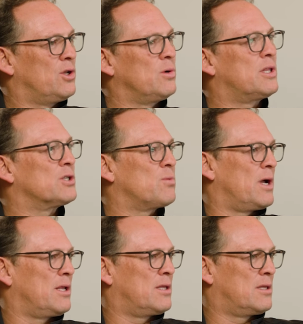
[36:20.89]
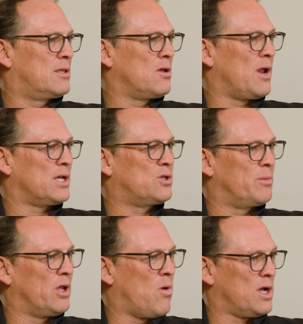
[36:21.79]
Do it this way, don't ask too
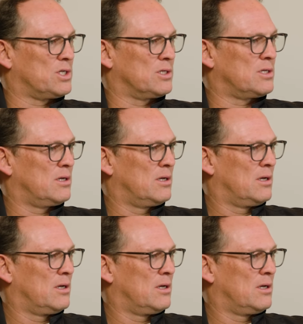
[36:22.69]
many questions.